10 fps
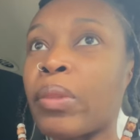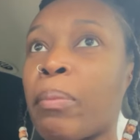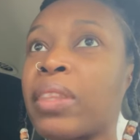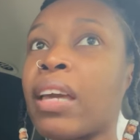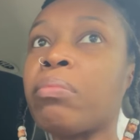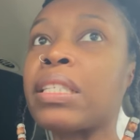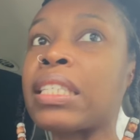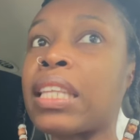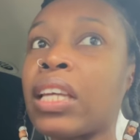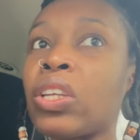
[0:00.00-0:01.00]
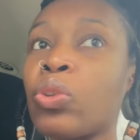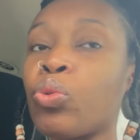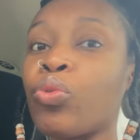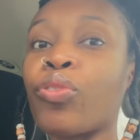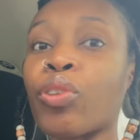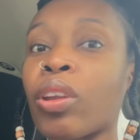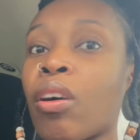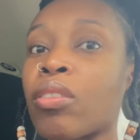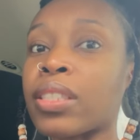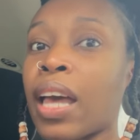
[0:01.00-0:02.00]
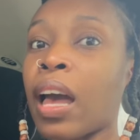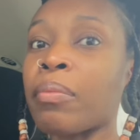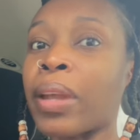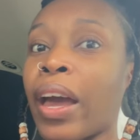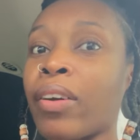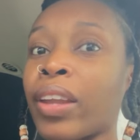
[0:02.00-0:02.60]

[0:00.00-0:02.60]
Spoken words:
But they've been studying you for a long time now.